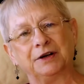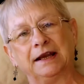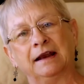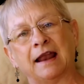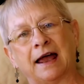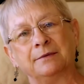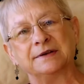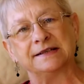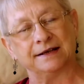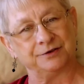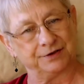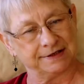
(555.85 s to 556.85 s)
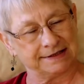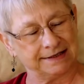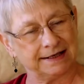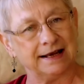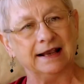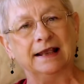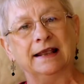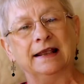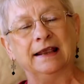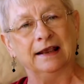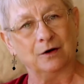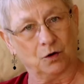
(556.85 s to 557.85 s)
heard Eli was interested
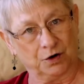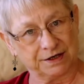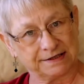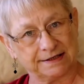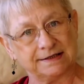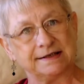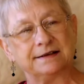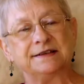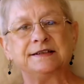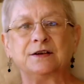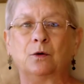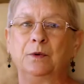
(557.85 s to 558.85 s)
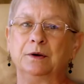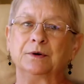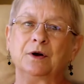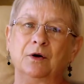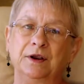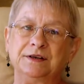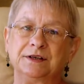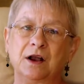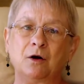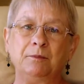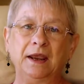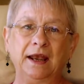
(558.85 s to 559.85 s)
in horses, and so we were going to
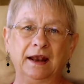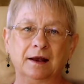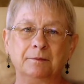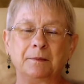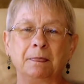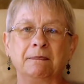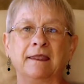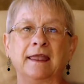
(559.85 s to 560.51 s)
go meet him.